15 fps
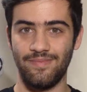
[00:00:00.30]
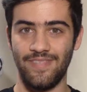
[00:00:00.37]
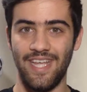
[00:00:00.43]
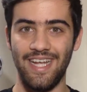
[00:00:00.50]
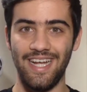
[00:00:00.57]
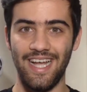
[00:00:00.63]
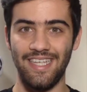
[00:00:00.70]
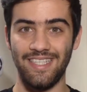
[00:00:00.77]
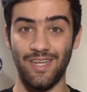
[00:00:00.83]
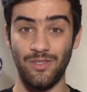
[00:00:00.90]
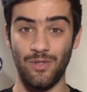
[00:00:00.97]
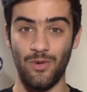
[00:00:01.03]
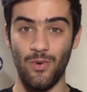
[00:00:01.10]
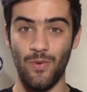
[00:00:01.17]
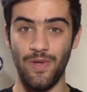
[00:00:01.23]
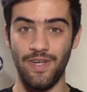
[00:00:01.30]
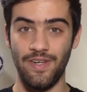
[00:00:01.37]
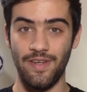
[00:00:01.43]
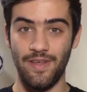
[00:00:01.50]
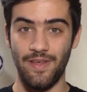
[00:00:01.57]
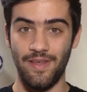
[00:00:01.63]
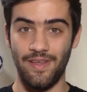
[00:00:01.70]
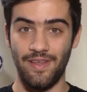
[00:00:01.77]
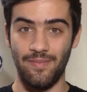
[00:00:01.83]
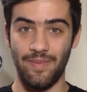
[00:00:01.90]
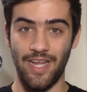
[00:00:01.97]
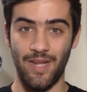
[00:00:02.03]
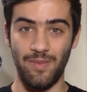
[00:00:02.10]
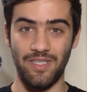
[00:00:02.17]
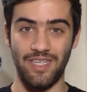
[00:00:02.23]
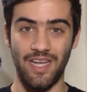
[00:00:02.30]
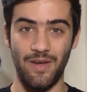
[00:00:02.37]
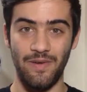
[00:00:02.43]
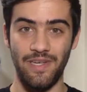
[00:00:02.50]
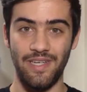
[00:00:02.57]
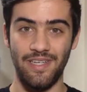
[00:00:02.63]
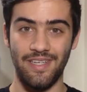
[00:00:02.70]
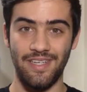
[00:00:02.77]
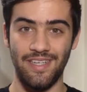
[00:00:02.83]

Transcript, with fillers: Hey guys, how's it going? My name is Harry